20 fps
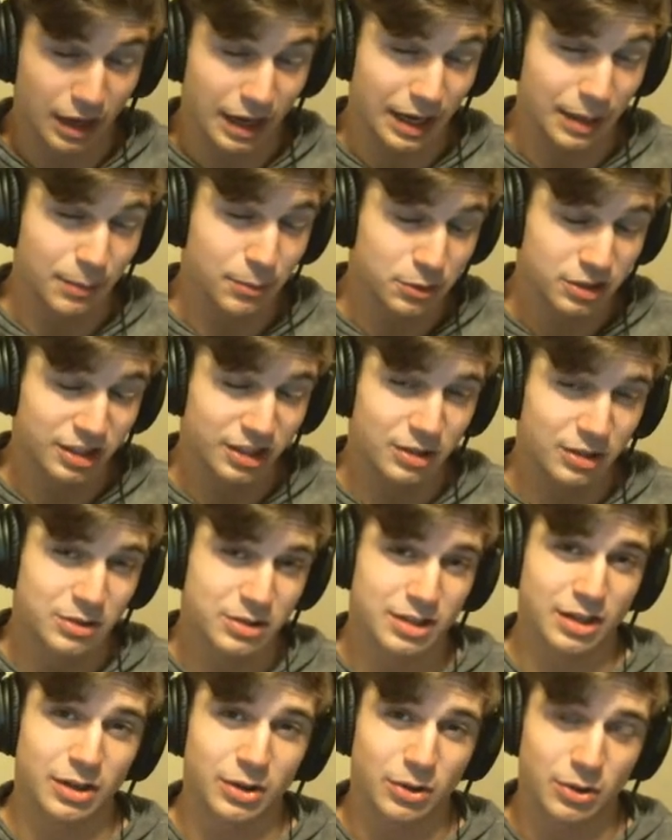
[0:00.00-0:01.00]
able to
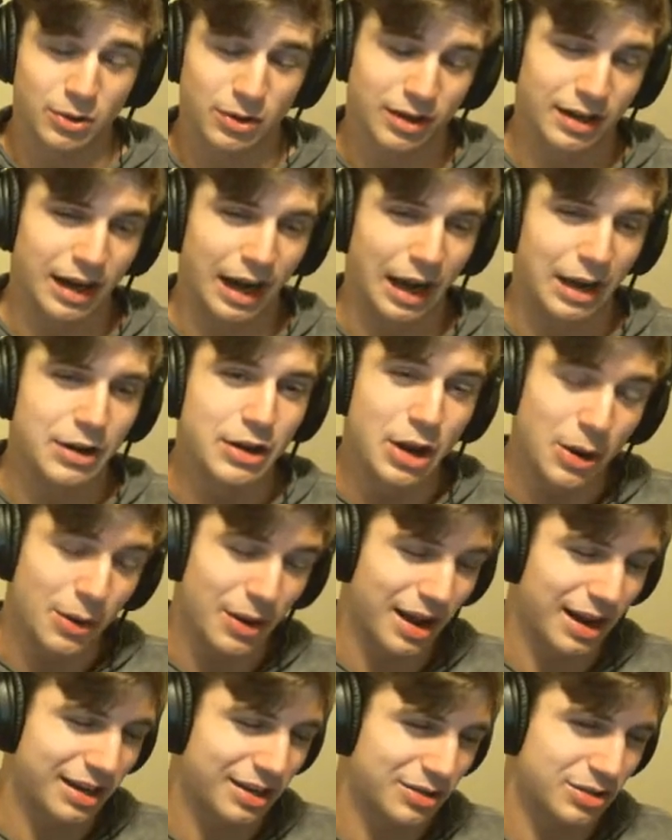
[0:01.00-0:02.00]
use it or know
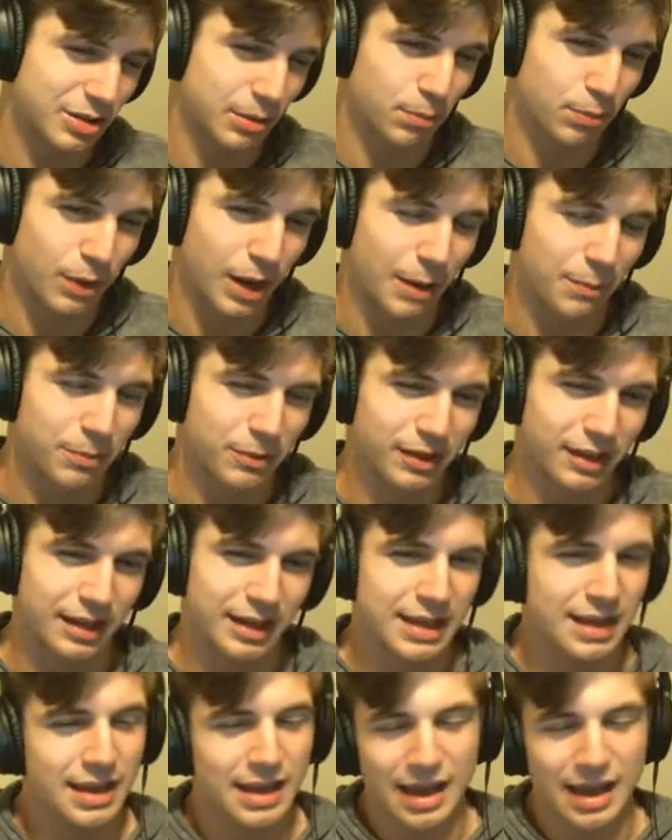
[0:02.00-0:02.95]
how to use it properly.